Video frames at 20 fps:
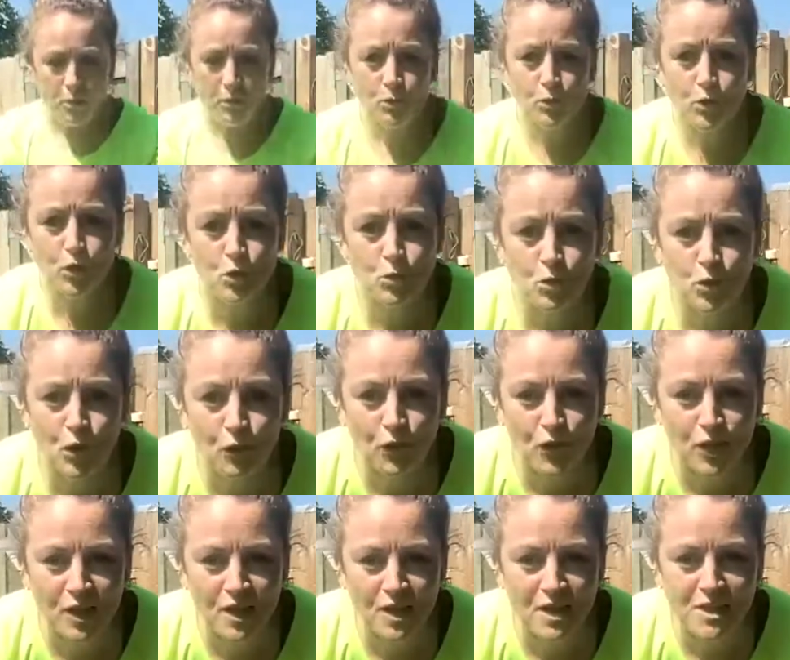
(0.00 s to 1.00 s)
But if we do enough
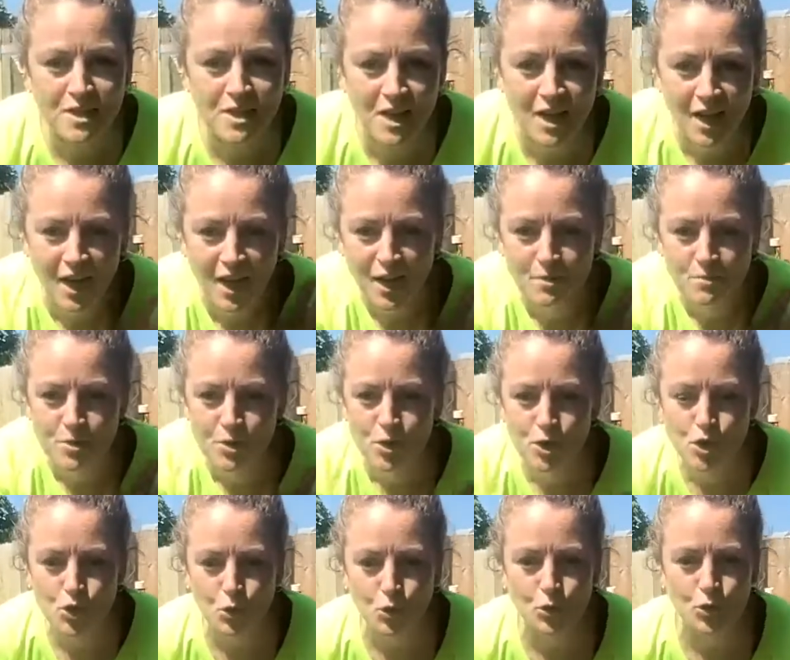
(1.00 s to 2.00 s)
of these, the arms and the
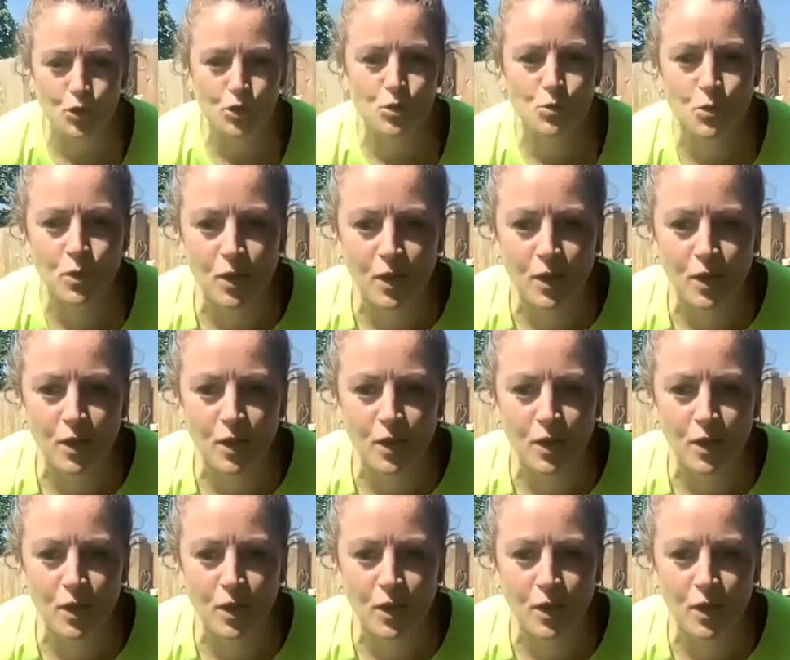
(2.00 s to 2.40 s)
shoulders